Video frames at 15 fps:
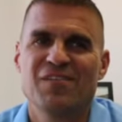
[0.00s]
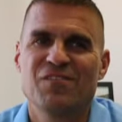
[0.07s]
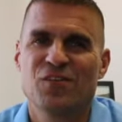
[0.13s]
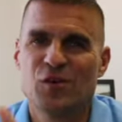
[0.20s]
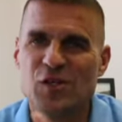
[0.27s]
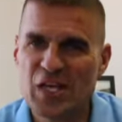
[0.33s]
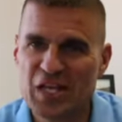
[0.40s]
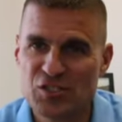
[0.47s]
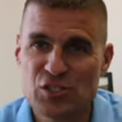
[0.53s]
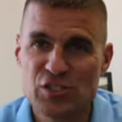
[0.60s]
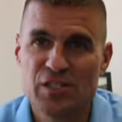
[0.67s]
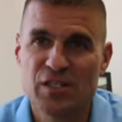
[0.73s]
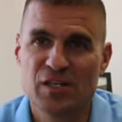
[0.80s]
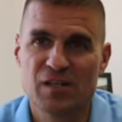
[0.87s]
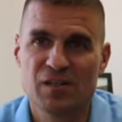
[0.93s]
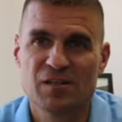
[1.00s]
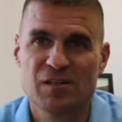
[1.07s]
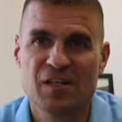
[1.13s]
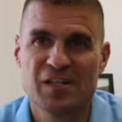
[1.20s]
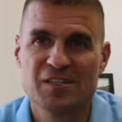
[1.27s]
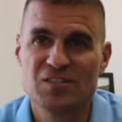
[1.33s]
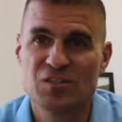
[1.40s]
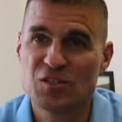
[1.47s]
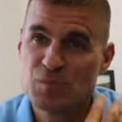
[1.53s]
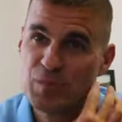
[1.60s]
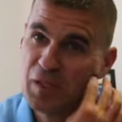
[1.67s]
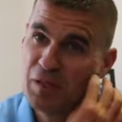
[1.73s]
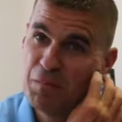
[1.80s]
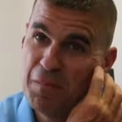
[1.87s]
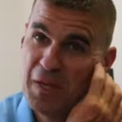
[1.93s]
for next year. And so it's
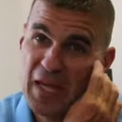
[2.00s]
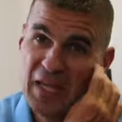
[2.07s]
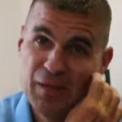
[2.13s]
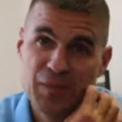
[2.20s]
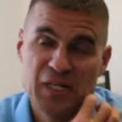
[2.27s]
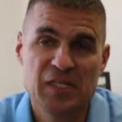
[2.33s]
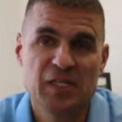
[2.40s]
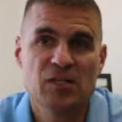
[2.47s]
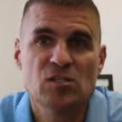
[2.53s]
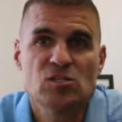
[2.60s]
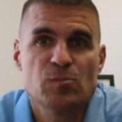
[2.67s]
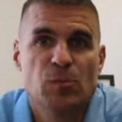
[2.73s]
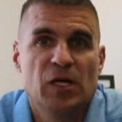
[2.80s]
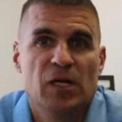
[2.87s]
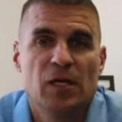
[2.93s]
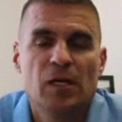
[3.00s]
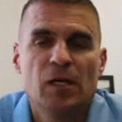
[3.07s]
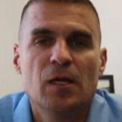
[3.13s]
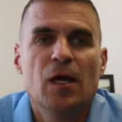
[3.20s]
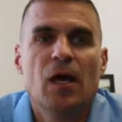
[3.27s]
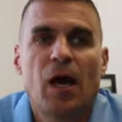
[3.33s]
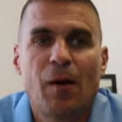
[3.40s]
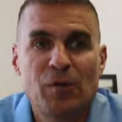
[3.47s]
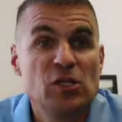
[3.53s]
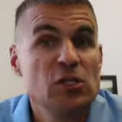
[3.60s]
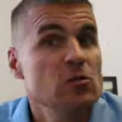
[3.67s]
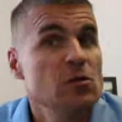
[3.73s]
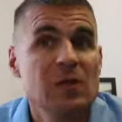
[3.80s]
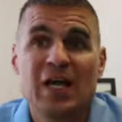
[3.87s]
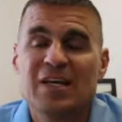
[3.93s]
been many, many years, but I'm going to
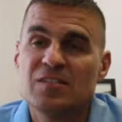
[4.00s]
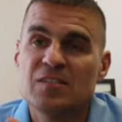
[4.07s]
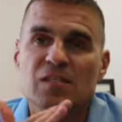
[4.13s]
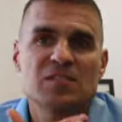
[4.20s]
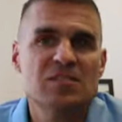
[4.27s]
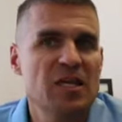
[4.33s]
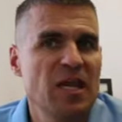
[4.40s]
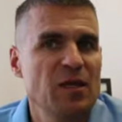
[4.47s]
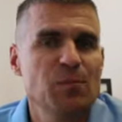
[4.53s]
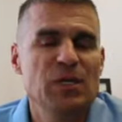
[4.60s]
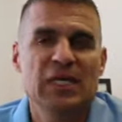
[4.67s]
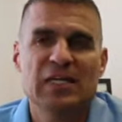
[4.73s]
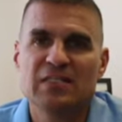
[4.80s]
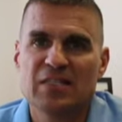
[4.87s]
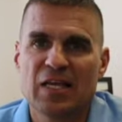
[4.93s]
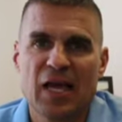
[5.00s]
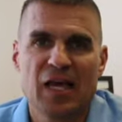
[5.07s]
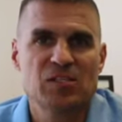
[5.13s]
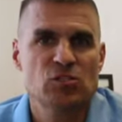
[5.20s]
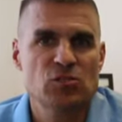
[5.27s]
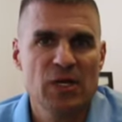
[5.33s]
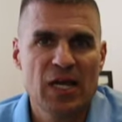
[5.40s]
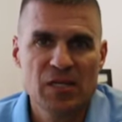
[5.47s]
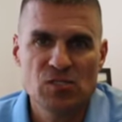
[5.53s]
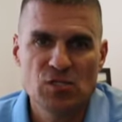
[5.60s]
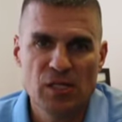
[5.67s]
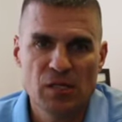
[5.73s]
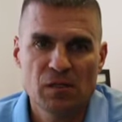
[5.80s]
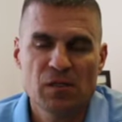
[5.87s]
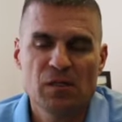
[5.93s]
utilize the same exact
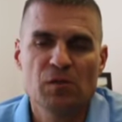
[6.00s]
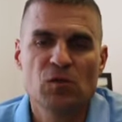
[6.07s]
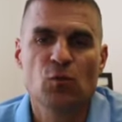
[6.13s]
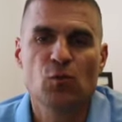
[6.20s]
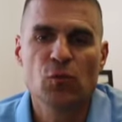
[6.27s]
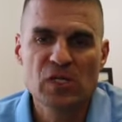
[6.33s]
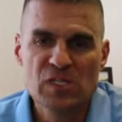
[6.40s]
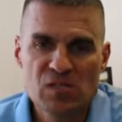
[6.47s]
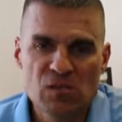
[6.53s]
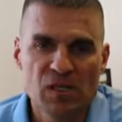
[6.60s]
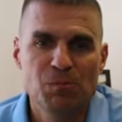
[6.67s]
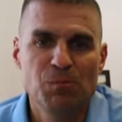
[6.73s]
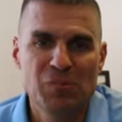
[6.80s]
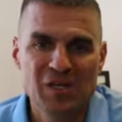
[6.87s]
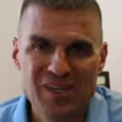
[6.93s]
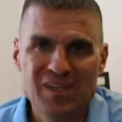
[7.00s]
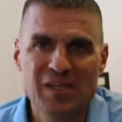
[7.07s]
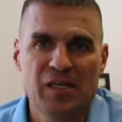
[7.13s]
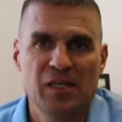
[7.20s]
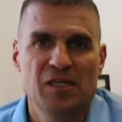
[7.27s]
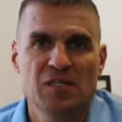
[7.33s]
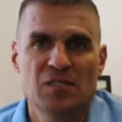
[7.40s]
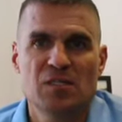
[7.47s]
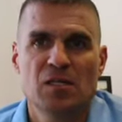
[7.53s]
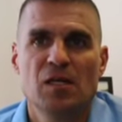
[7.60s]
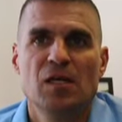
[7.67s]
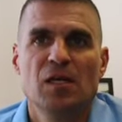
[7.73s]
strategy. The reason being is,